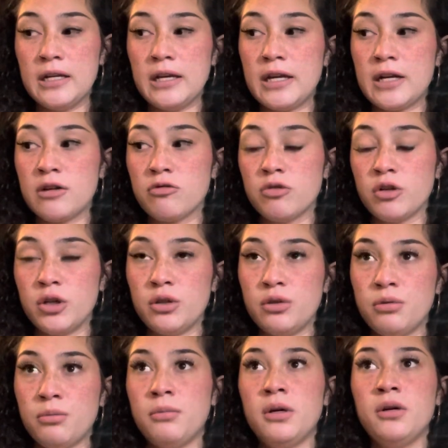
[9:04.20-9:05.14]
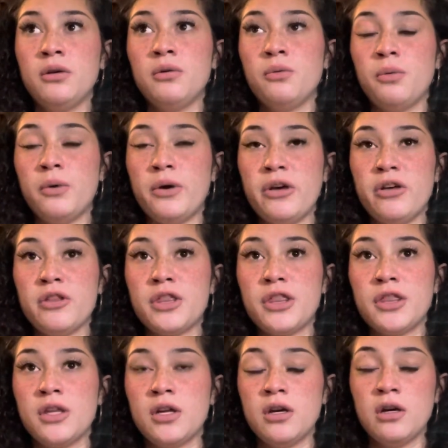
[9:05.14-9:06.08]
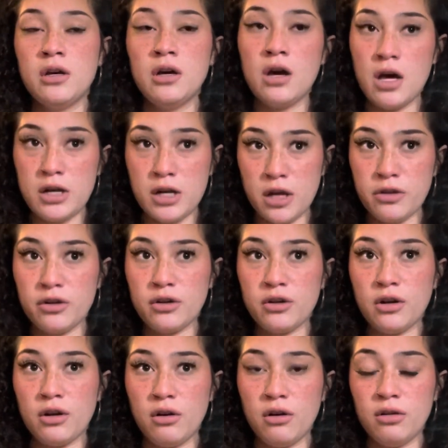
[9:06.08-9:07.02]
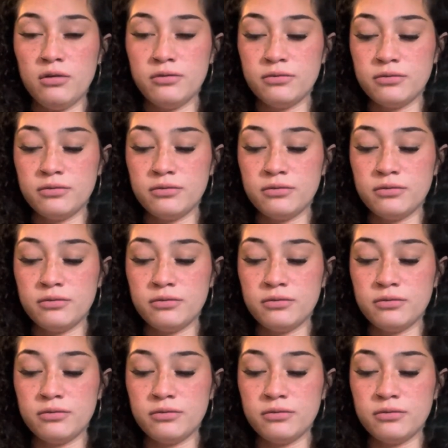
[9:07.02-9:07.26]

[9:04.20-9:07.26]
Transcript: in a room with another girl.